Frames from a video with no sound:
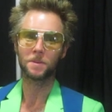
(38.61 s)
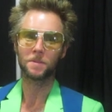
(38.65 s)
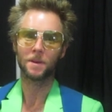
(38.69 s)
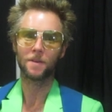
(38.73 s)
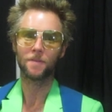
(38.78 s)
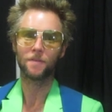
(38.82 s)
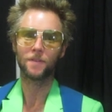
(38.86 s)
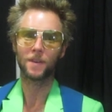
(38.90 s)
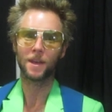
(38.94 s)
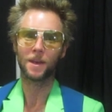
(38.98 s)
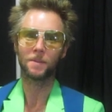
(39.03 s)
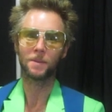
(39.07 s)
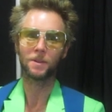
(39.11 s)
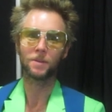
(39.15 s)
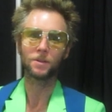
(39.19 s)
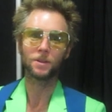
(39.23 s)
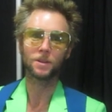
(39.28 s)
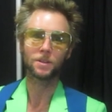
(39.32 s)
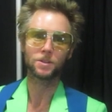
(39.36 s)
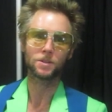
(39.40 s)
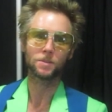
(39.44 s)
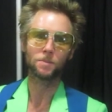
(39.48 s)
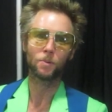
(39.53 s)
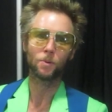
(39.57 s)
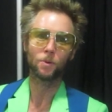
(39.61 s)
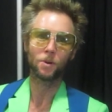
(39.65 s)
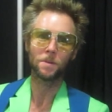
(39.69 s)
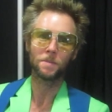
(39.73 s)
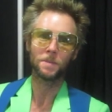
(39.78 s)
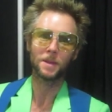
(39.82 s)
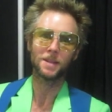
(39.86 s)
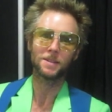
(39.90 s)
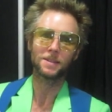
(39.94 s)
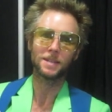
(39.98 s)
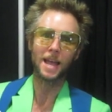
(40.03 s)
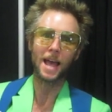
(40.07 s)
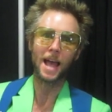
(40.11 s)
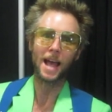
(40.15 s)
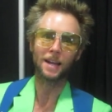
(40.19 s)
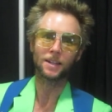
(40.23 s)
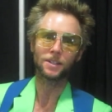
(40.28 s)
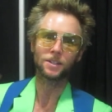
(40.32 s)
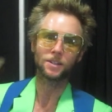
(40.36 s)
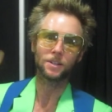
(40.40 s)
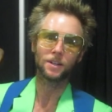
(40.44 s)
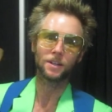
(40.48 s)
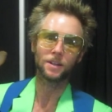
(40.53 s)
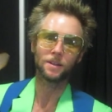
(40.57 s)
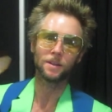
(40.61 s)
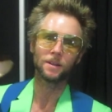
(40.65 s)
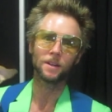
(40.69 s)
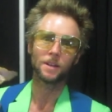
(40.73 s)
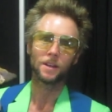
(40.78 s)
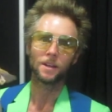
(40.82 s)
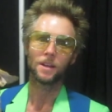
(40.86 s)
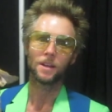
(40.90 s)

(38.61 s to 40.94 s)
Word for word: My family really supported me as an actor and a